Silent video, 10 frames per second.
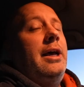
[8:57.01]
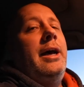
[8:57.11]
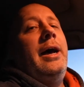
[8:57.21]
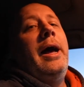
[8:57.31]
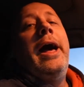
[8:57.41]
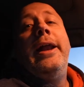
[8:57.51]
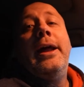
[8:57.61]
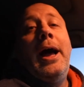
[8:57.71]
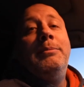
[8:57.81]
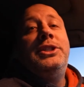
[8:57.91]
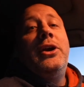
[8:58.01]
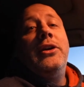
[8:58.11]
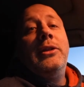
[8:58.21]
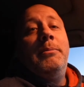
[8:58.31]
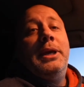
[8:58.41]
Uh, and I'm
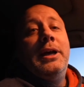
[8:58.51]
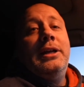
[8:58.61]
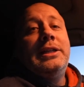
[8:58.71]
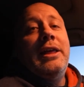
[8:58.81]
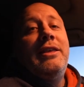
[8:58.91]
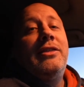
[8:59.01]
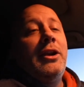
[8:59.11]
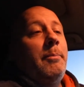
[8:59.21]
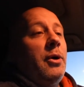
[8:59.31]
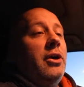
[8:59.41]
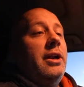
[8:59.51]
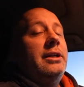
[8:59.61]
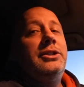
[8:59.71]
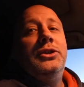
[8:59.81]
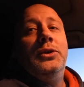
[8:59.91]
sharing them because I think they're
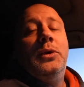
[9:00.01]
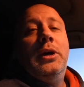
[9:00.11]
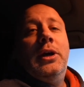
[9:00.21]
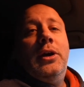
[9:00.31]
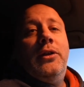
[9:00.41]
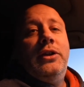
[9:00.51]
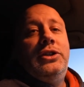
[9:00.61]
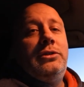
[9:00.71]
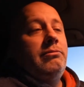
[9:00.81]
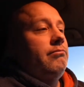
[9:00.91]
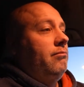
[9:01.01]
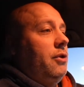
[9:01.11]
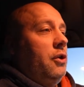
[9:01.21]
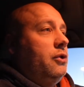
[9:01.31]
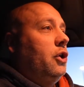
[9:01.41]
pertinent to this
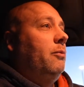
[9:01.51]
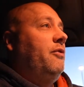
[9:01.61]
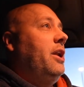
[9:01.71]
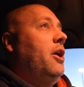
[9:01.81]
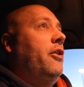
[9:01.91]
YouTube video